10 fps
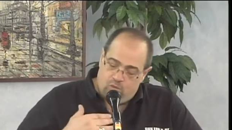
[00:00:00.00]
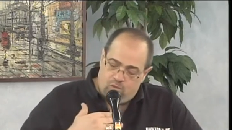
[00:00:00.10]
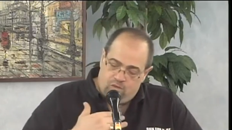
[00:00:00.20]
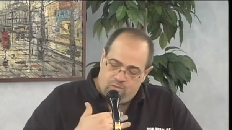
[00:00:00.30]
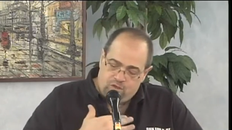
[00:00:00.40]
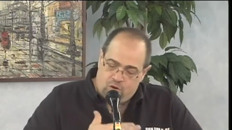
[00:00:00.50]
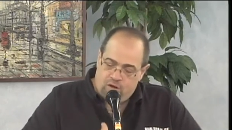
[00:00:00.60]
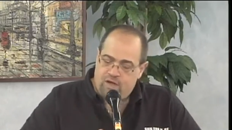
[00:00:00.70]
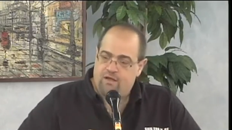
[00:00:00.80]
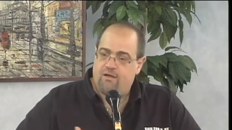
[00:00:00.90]
the
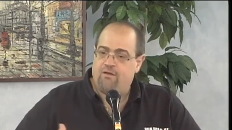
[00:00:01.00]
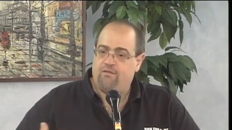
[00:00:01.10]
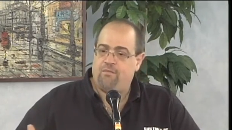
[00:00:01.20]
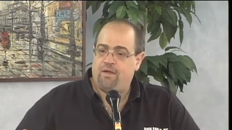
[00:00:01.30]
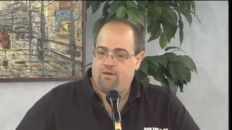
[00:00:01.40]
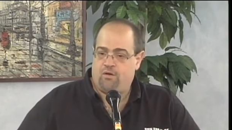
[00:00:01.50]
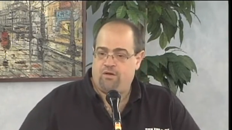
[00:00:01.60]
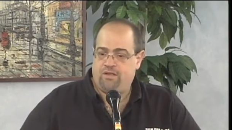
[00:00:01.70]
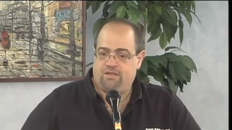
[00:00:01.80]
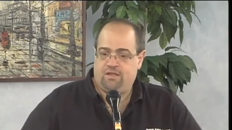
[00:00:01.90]
majority of the
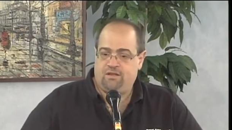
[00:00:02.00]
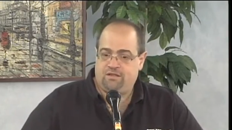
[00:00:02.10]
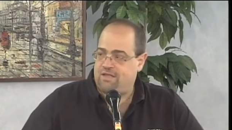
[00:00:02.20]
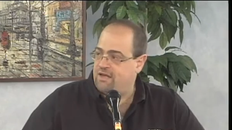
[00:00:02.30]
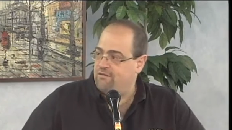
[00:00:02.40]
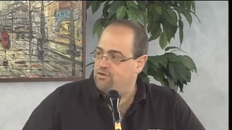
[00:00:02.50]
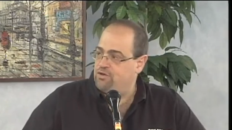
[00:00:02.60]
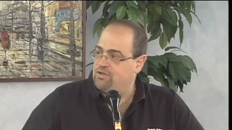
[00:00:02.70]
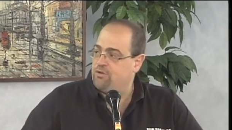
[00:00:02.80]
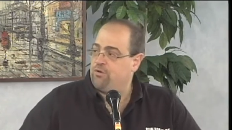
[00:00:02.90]
minorities in the state of New
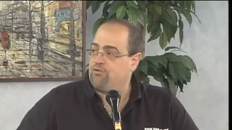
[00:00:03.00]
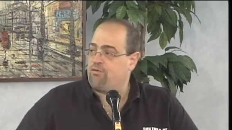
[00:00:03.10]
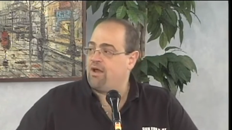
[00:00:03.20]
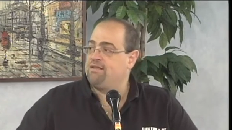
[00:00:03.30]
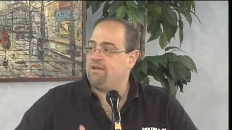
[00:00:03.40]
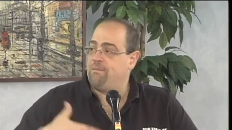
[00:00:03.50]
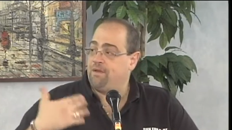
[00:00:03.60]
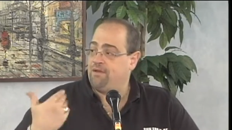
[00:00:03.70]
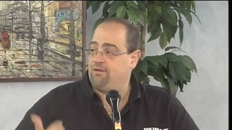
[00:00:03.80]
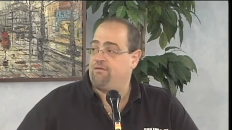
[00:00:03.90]
Jersey were to rise up and
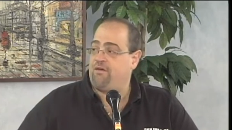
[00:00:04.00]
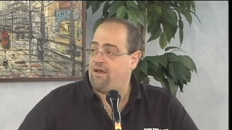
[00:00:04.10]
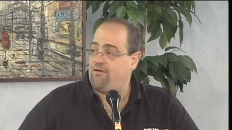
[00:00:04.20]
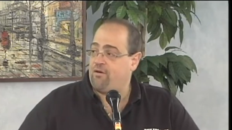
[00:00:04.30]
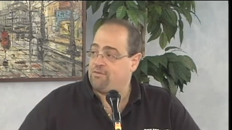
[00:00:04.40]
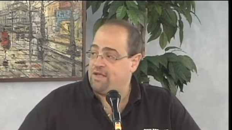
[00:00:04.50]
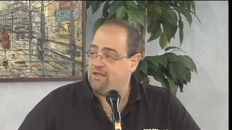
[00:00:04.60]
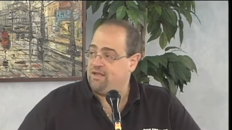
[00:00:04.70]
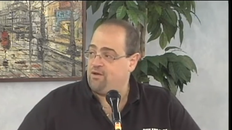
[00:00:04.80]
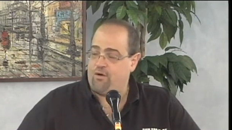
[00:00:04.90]
get their firearms
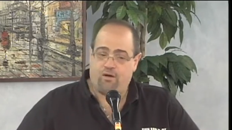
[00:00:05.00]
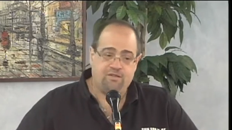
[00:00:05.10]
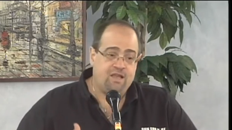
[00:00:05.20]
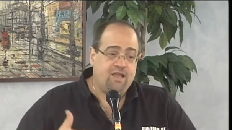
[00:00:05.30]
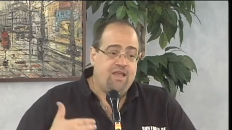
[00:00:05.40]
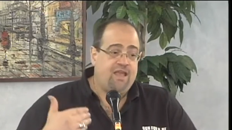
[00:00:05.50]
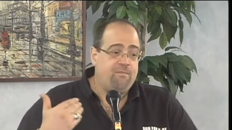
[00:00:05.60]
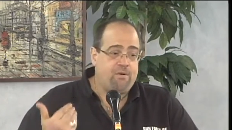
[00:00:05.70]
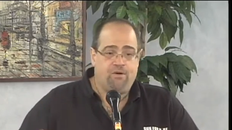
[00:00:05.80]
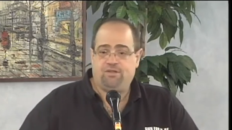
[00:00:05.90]
ID cards and
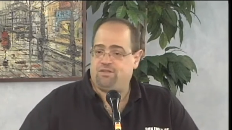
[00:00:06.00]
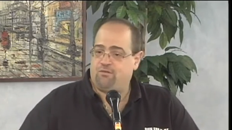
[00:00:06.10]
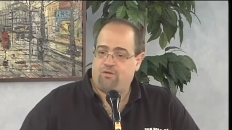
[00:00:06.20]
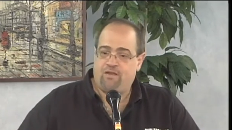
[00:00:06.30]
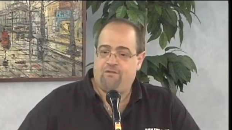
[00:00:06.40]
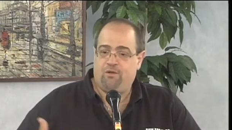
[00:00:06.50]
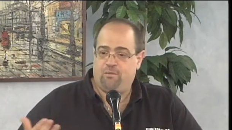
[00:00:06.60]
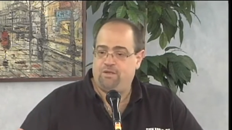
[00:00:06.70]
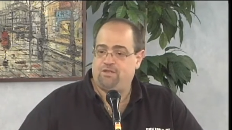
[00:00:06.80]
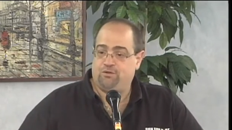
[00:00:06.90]
purchase a rifle, a
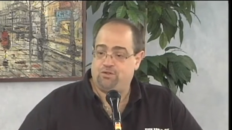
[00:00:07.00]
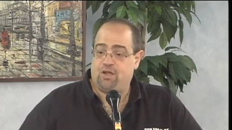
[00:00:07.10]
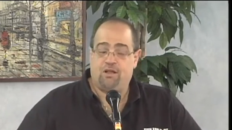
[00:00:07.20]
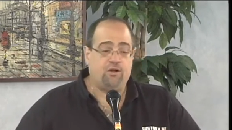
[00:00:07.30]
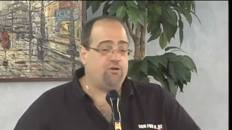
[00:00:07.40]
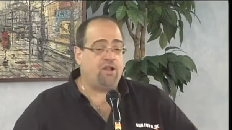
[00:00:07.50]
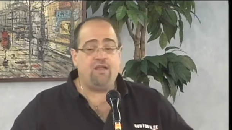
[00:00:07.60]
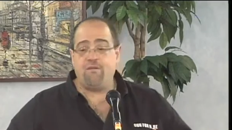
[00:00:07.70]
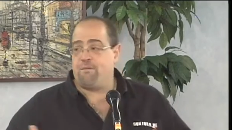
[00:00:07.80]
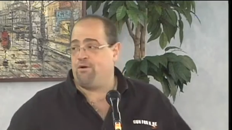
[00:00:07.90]
pistol, a shotgun, or not
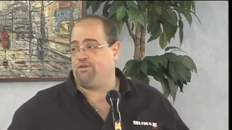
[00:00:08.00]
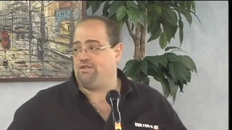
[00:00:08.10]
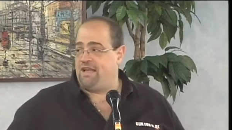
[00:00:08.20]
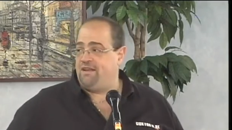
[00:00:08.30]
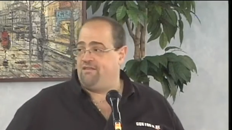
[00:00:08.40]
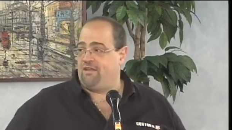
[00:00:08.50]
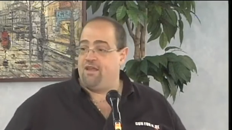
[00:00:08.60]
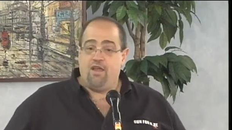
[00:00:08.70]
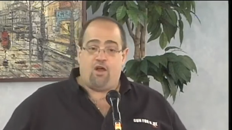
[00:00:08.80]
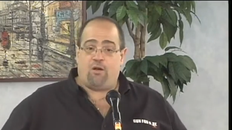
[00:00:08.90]
even purchase anything,
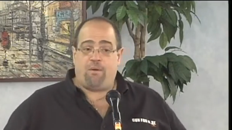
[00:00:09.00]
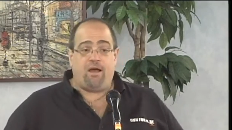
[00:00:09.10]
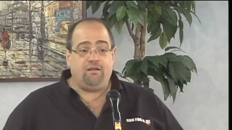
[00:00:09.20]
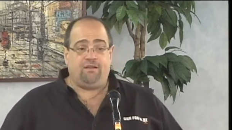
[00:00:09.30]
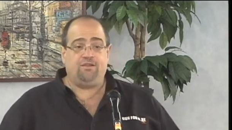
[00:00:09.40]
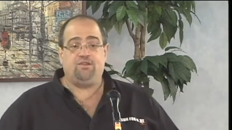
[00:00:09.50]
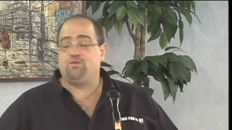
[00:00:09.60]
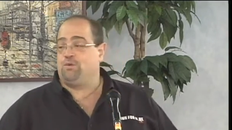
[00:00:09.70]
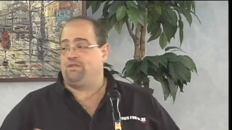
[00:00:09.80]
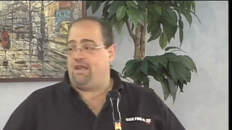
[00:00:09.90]
our politicians
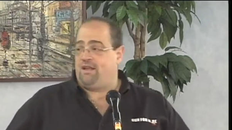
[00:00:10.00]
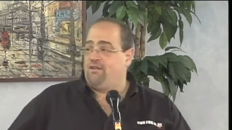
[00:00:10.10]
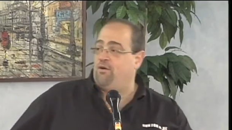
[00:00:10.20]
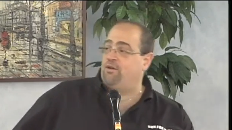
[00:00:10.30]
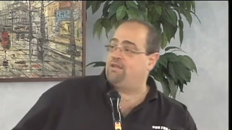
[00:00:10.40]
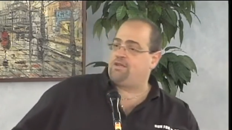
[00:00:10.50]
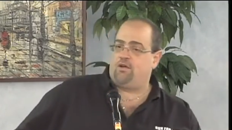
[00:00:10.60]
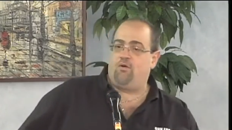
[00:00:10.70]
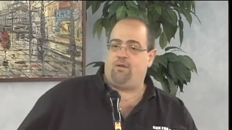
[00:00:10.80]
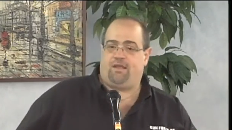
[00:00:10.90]
would take note. They'd say,
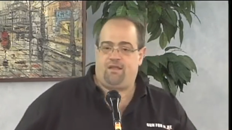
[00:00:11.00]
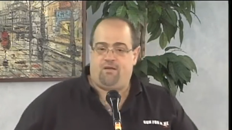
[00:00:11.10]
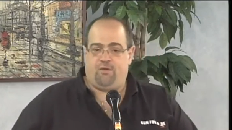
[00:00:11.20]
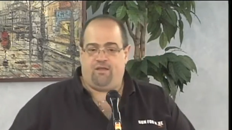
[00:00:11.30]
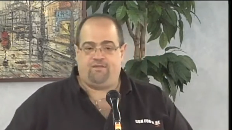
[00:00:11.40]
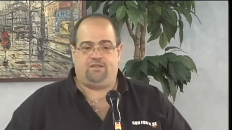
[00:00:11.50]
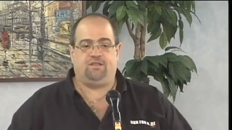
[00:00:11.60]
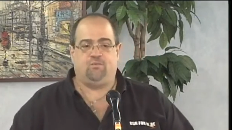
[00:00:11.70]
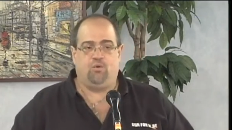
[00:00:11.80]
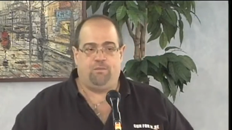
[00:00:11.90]
"Oh my God, we have 6